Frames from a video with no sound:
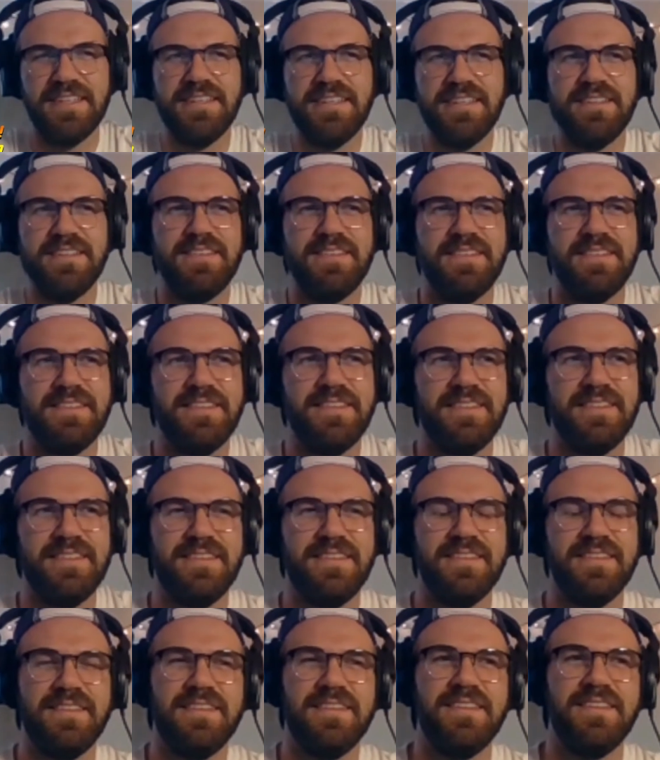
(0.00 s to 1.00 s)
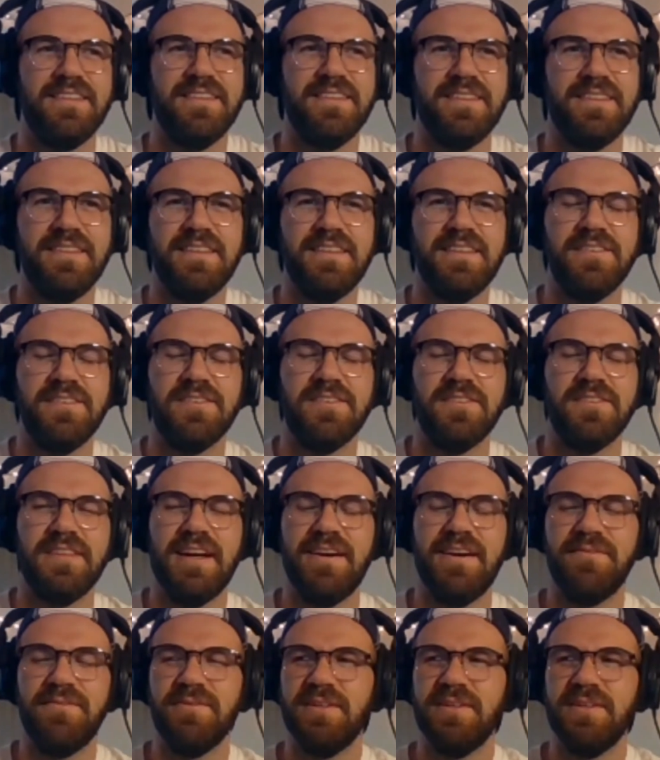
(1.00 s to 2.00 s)
Yeah, either
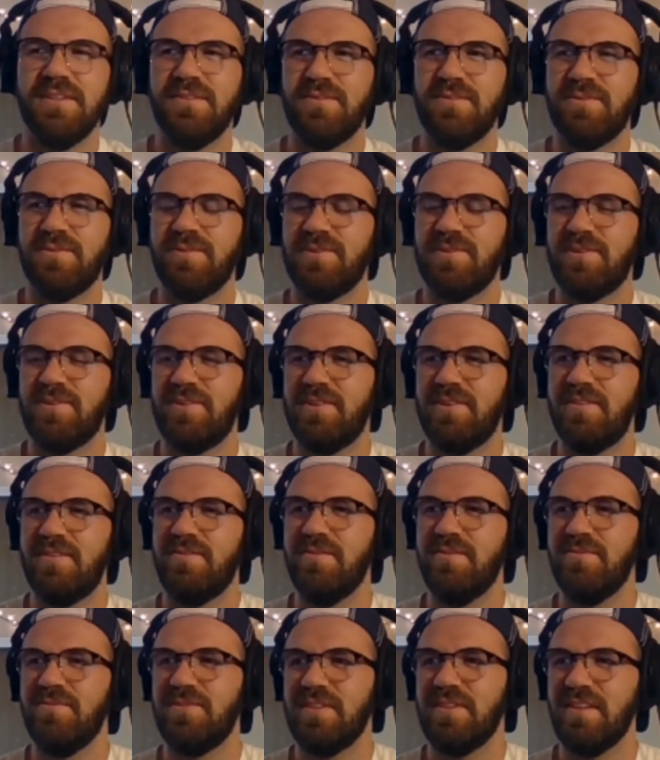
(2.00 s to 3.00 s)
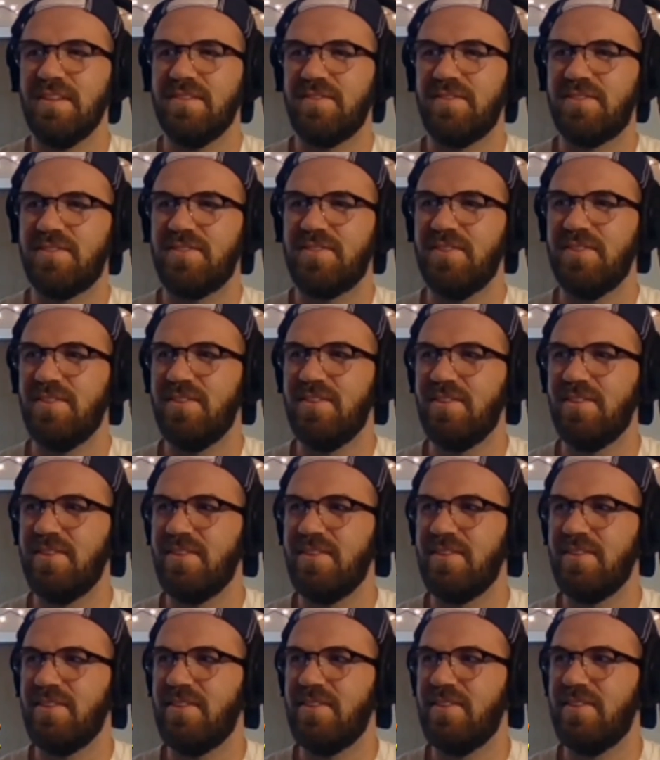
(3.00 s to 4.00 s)
that one or what was the other
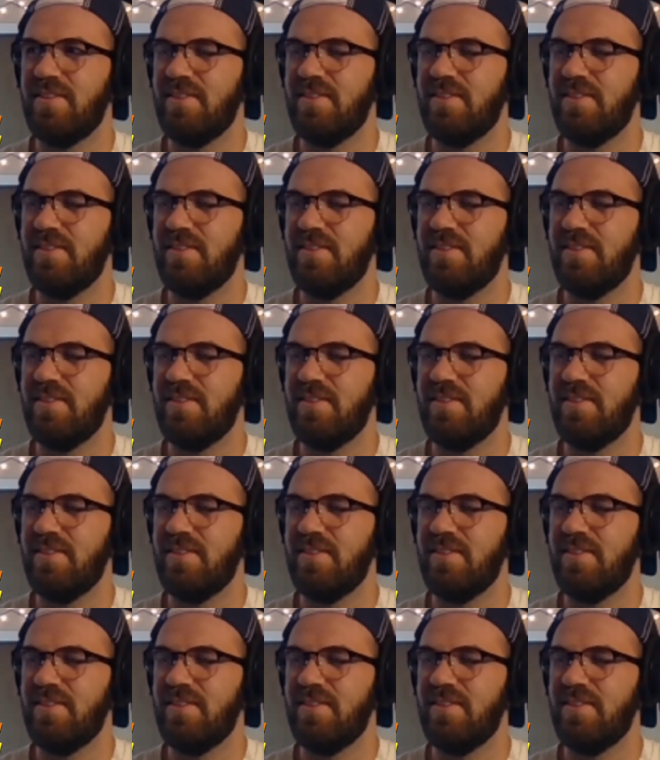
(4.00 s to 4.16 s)
song?